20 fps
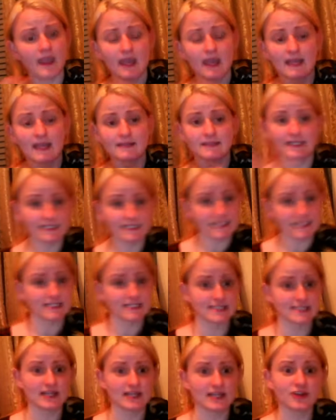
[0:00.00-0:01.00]
then he did
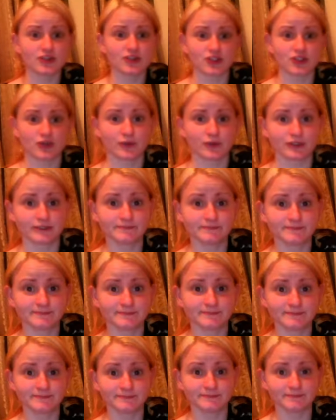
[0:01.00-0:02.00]
it to the other shoulder,
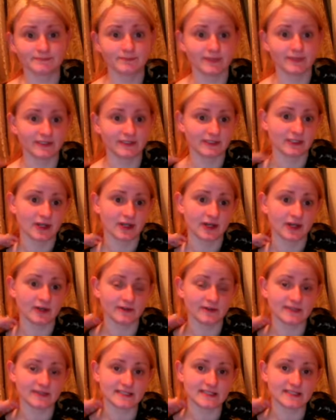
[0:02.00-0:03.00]
but the knot
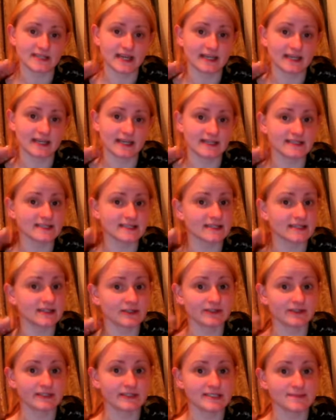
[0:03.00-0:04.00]
on this side isn't
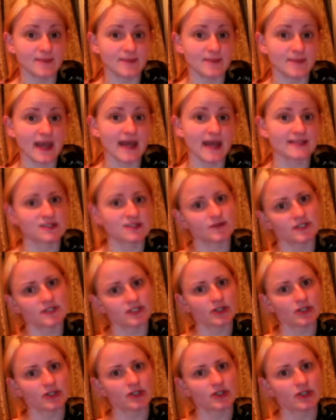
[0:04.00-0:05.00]
nearly as bad, so it
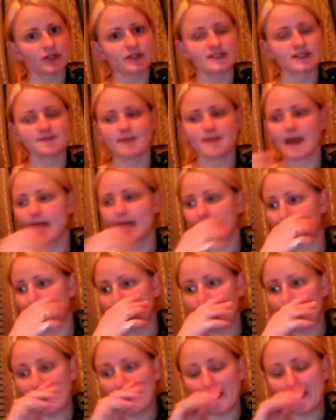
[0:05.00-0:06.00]
didn't hurt as bad.
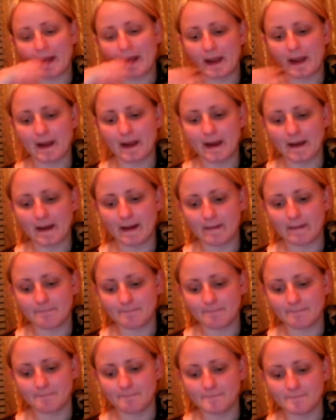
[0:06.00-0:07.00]
Uh,
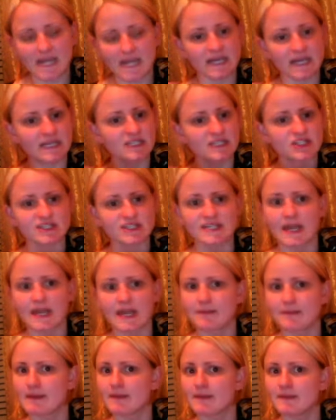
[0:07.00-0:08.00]
and he just
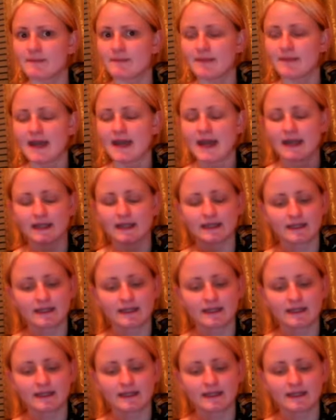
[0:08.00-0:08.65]
kept coming back.